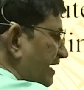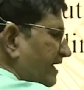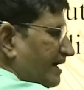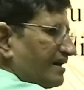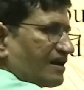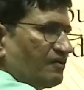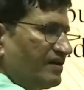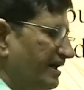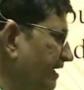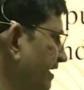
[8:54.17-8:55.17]
and
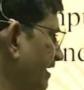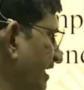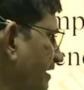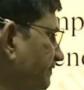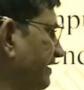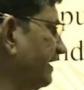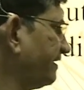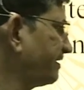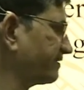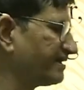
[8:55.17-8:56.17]
rounded. If it
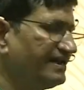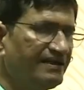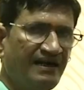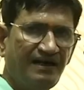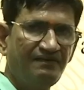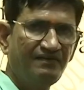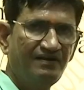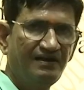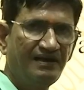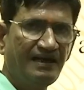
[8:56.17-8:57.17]
doesn't have,
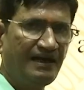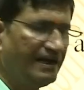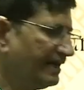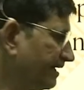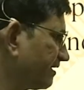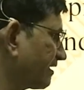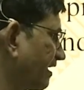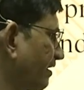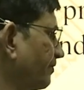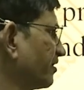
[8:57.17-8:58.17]
it
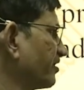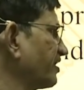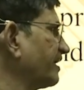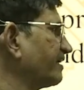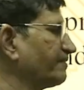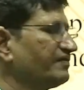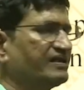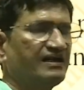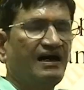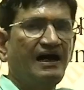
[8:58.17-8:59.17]
communicate with
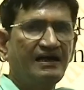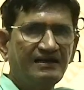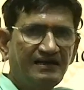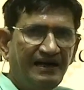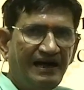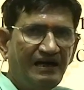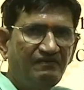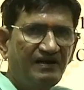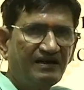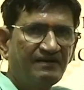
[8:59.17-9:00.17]
another
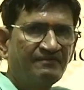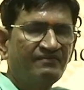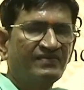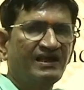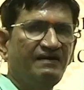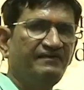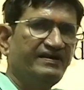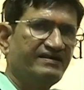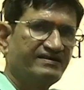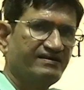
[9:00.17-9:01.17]
network. If
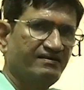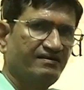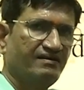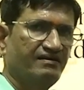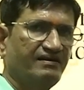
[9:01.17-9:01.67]
it